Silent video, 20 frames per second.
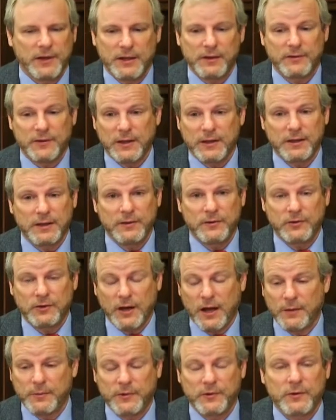They said, this
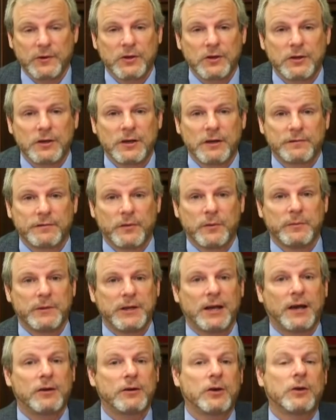job isn't good enough for
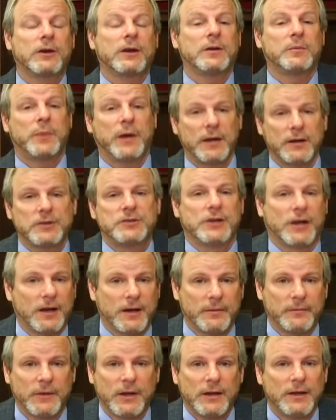me. I'll go get a better
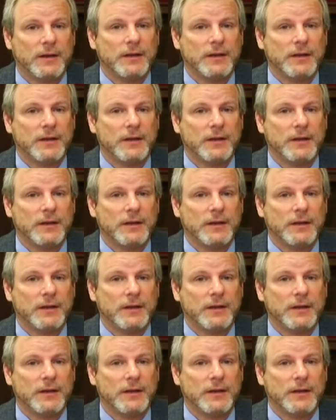job.